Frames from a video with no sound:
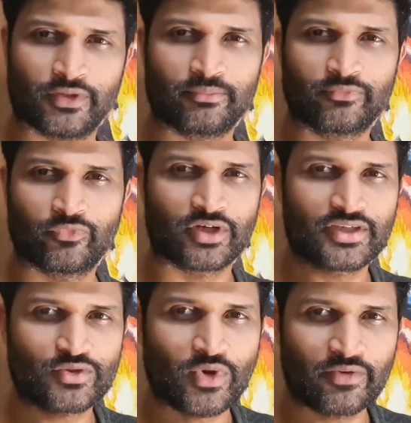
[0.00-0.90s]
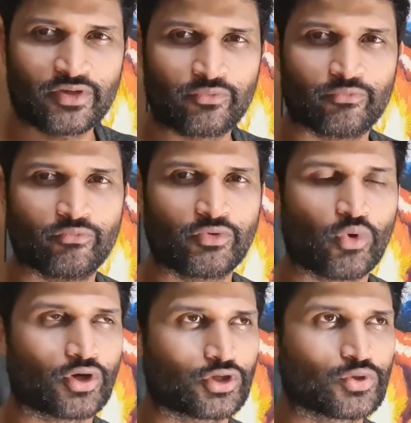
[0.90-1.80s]
The reason why we
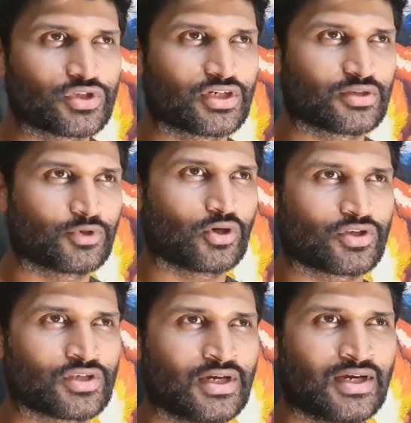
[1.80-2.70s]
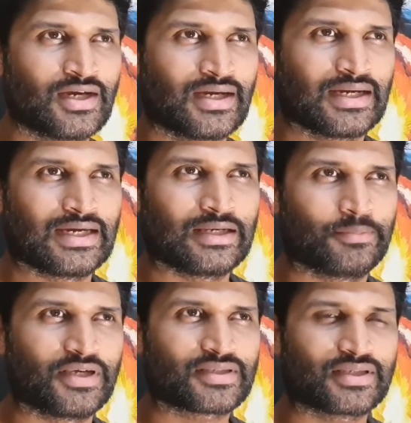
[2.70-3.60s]
want to use it is because it
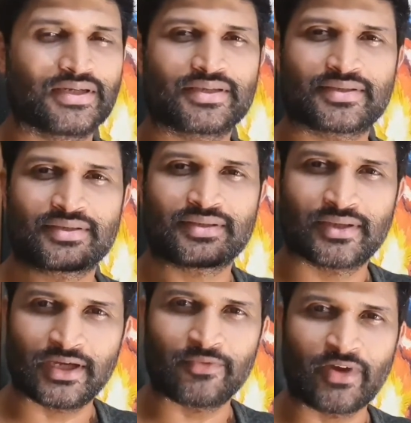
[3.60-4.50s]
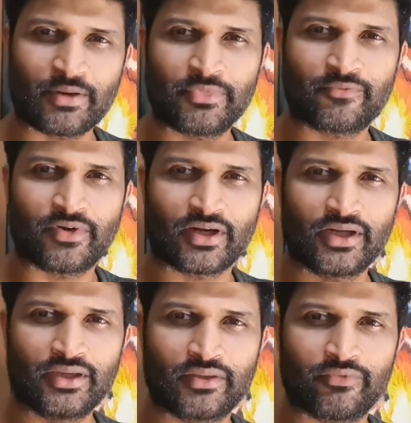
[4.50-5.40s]
basically is environment
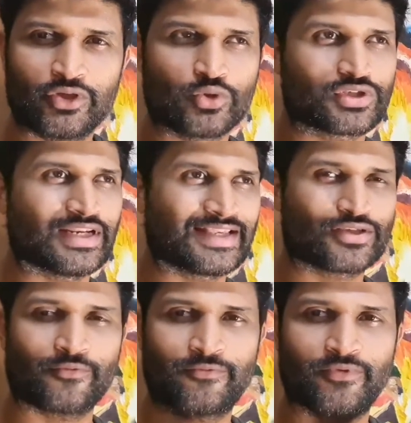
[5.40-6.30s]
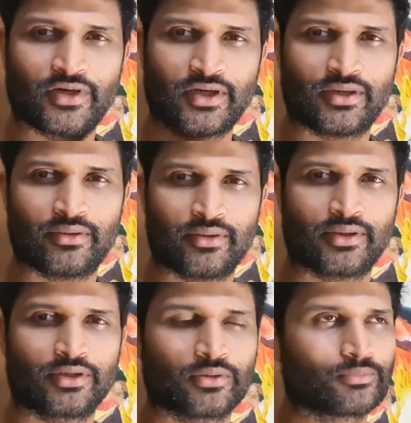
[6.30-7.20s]
friendly. We use less of
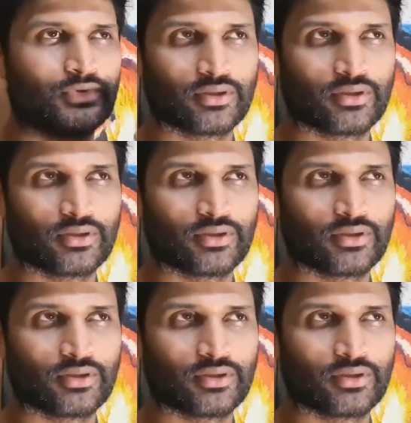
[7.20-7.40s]
the